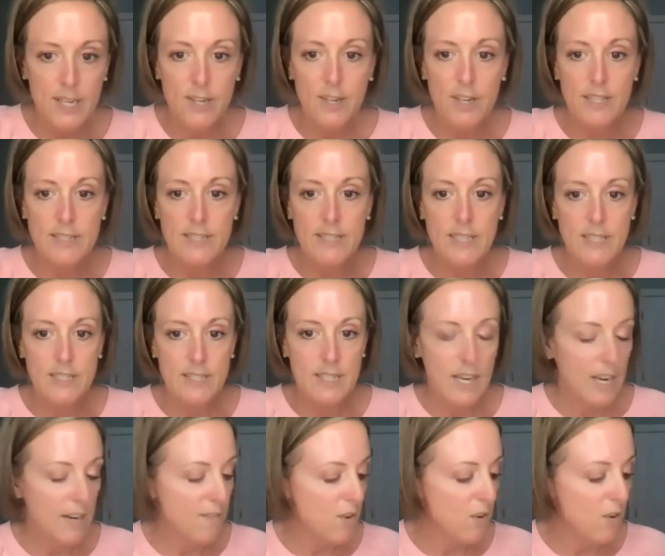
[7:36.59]
You can see it's
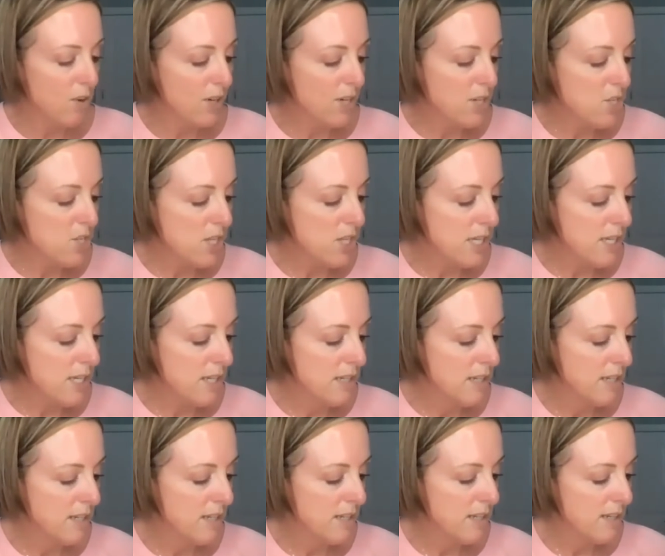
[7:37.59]
kind of orangey,
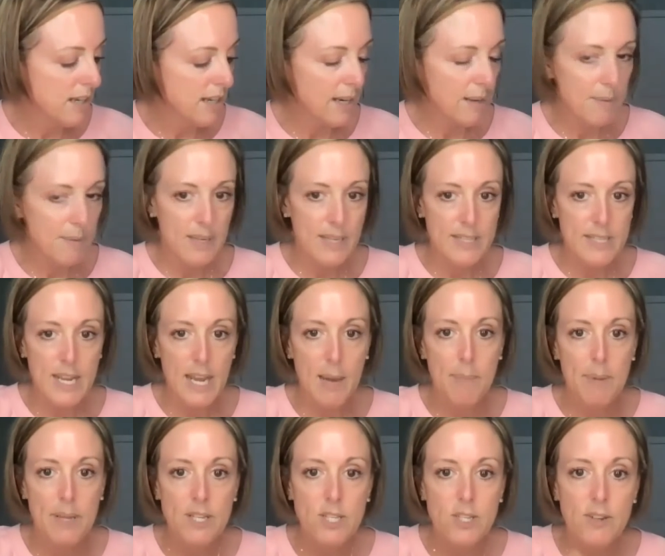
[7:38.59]
and I'm going to
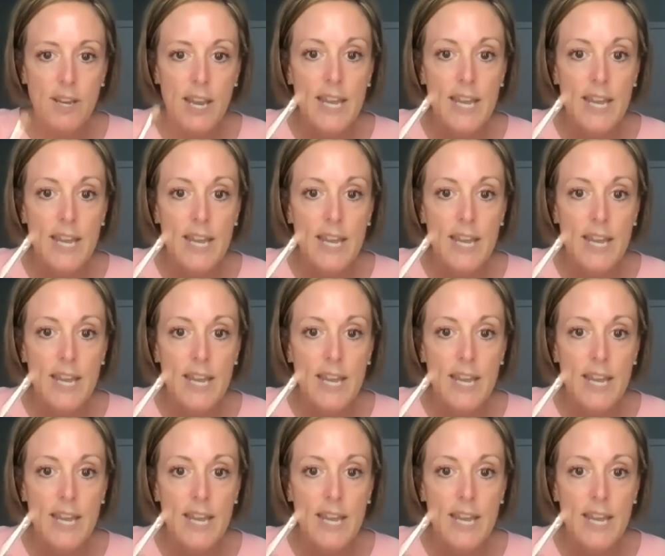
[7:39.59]
tap into it.